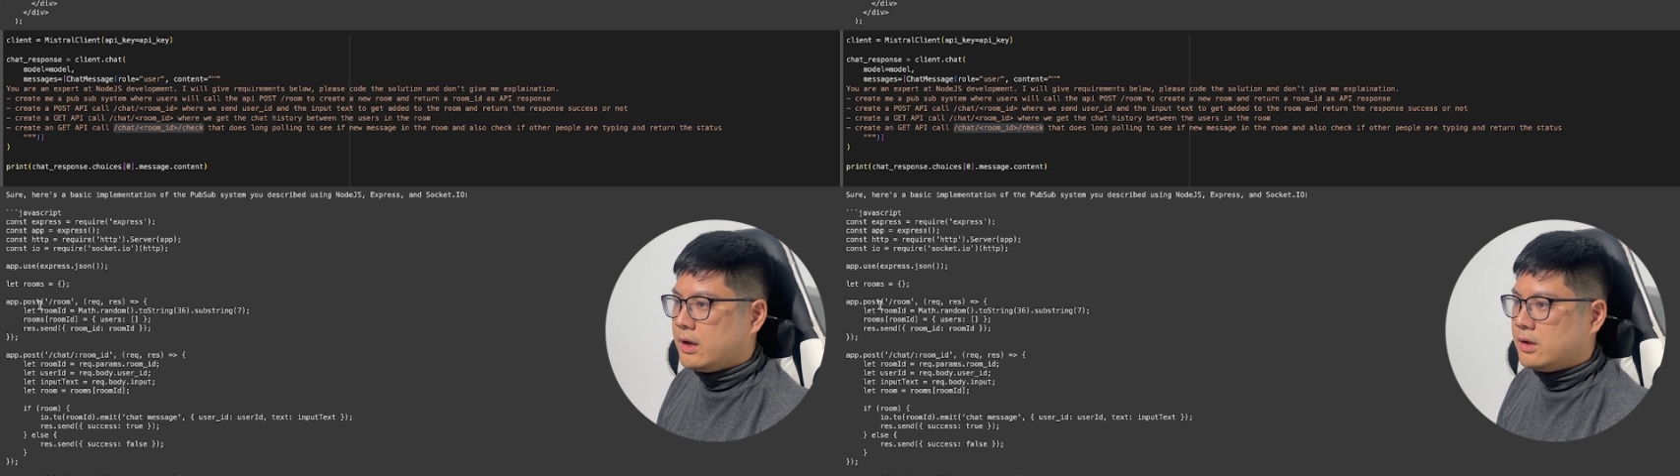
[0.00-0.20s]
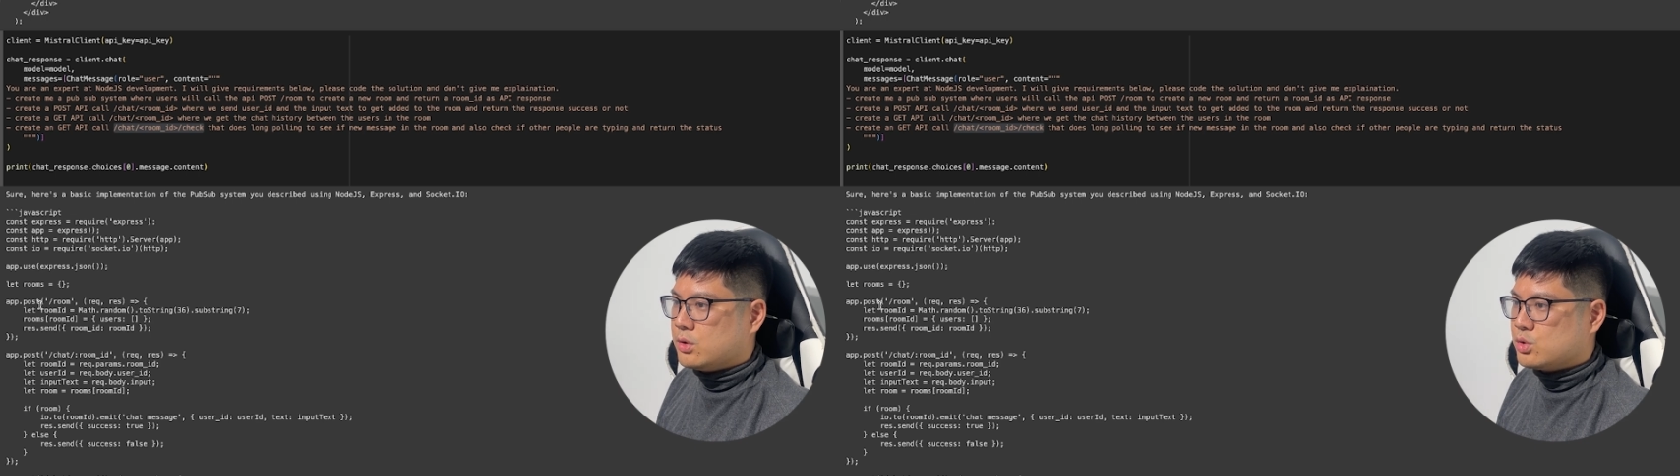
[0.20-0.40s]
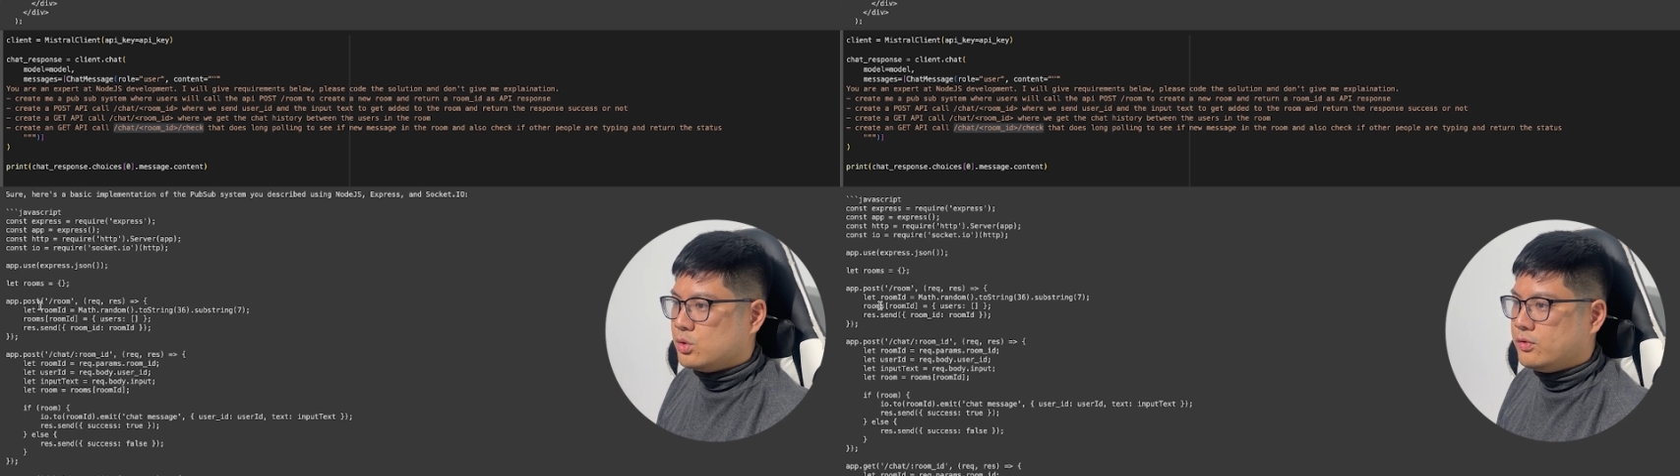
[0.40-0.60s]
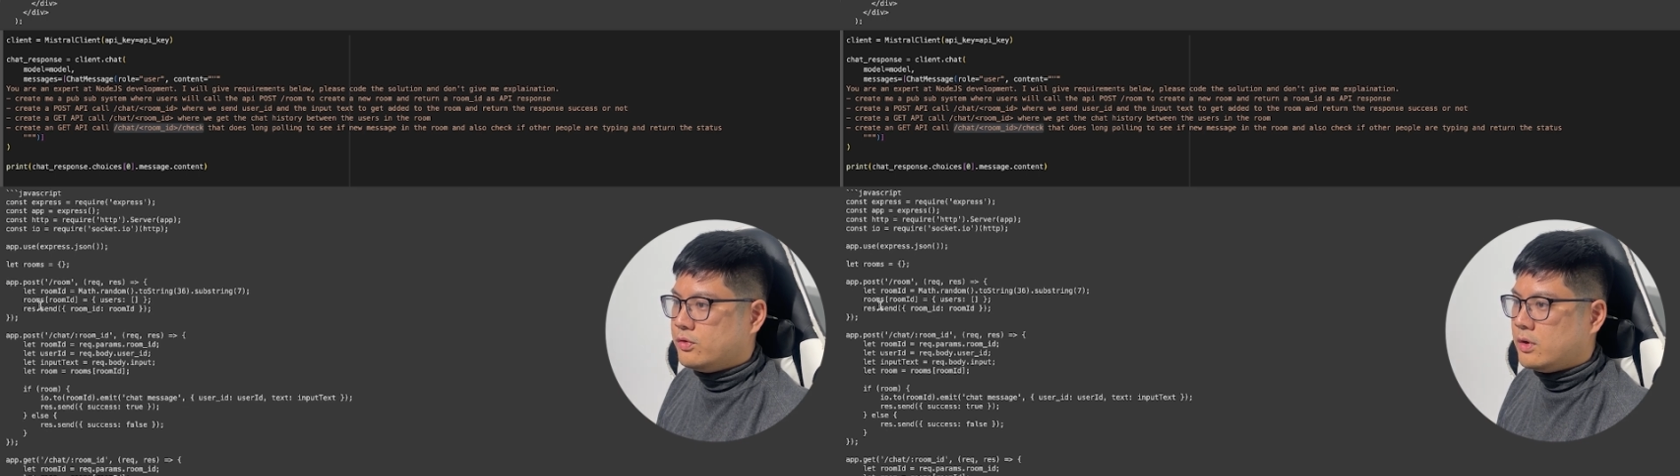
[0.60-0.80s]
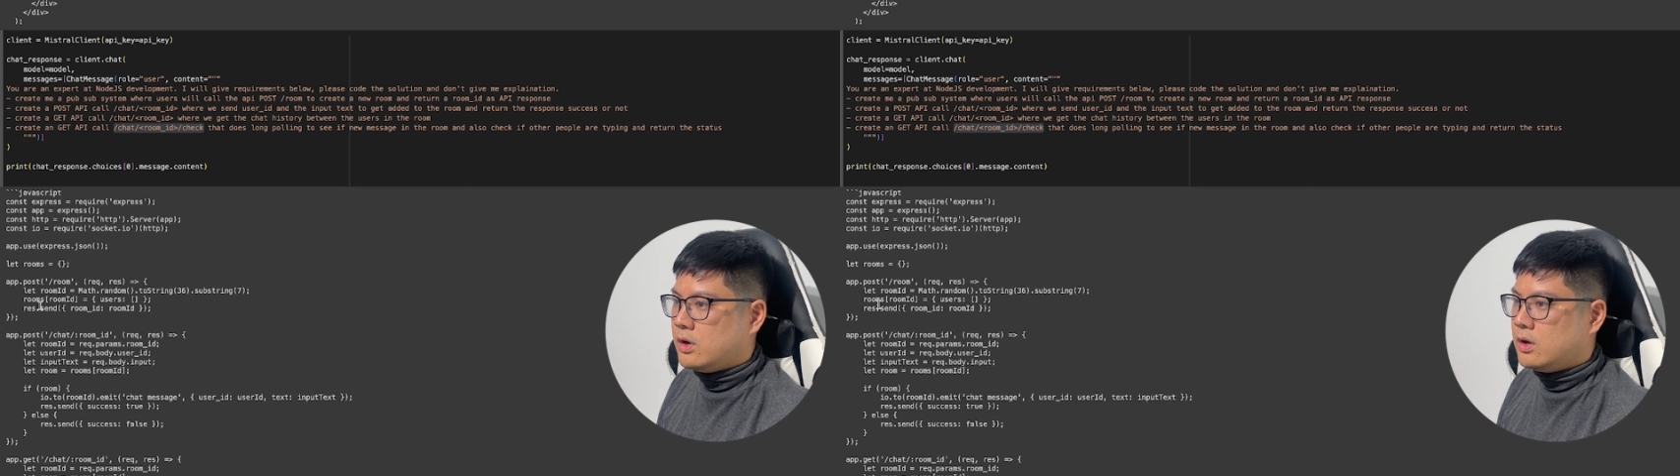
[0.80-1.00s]
here so
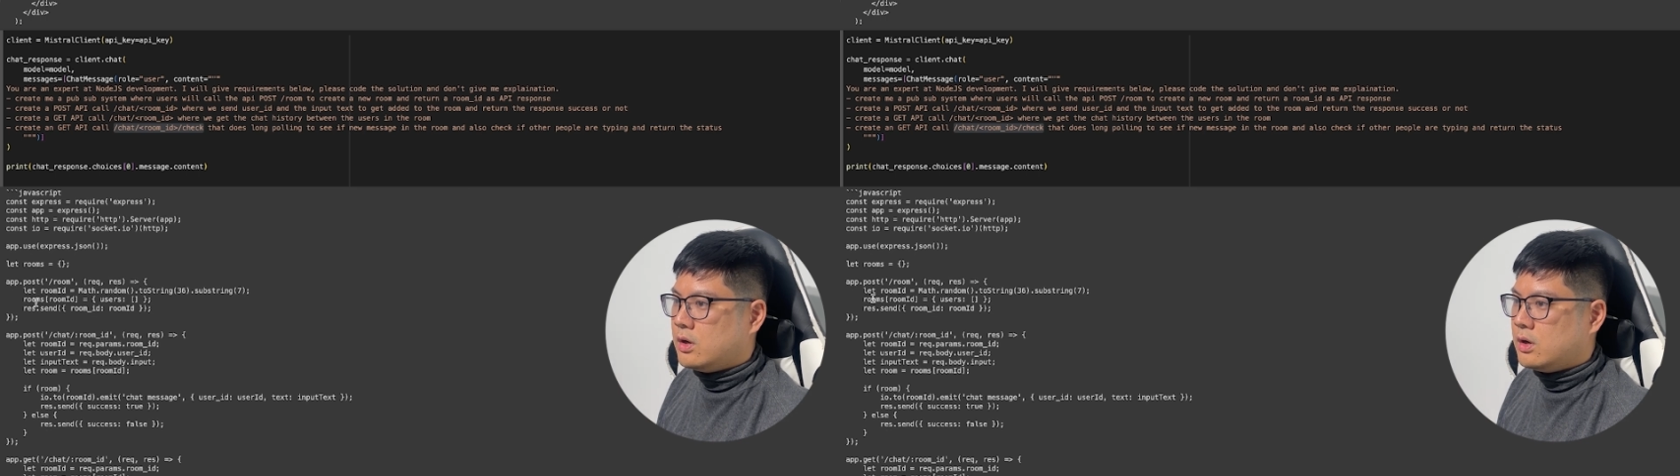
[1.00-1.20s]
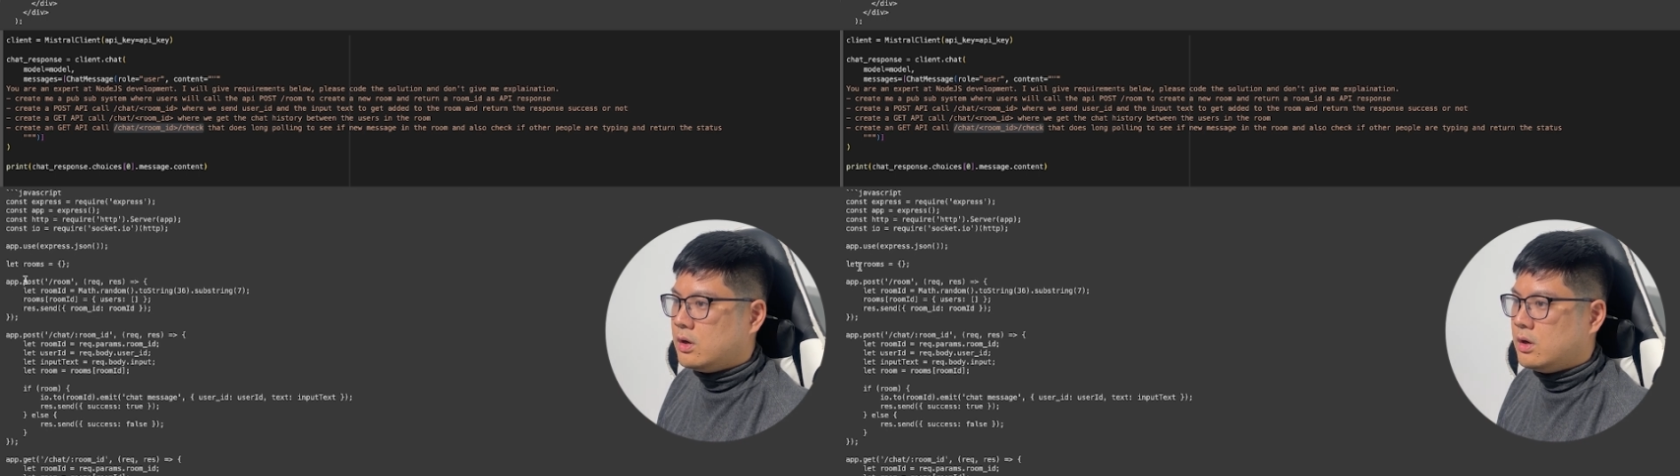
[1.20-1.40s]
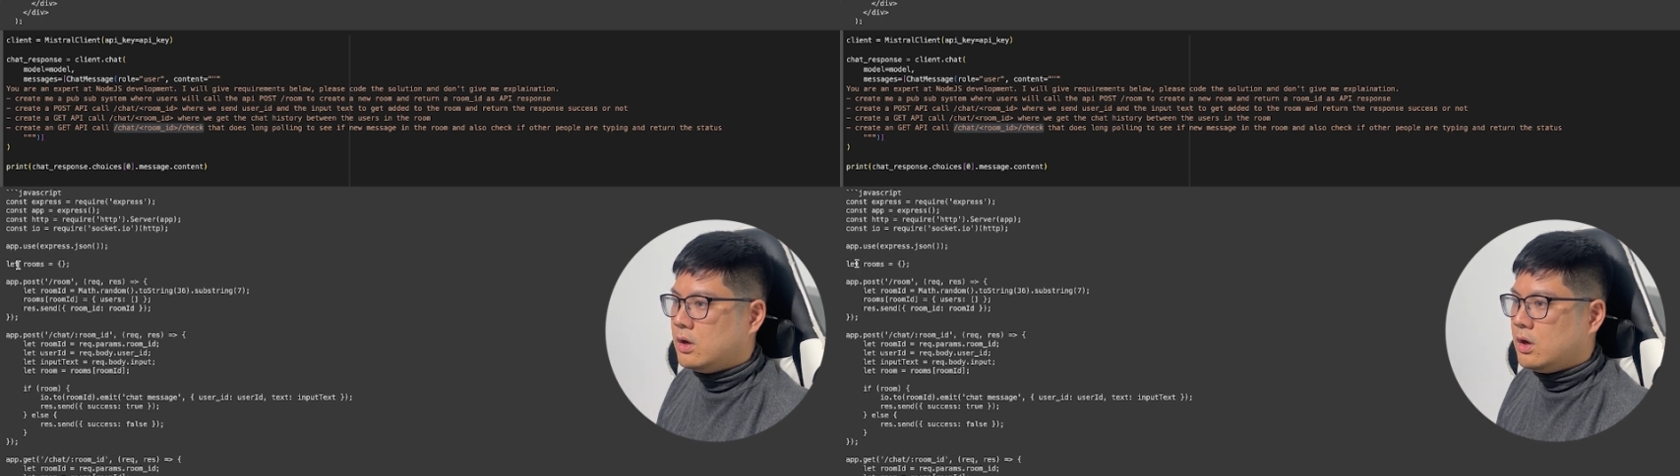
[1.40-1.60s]
far.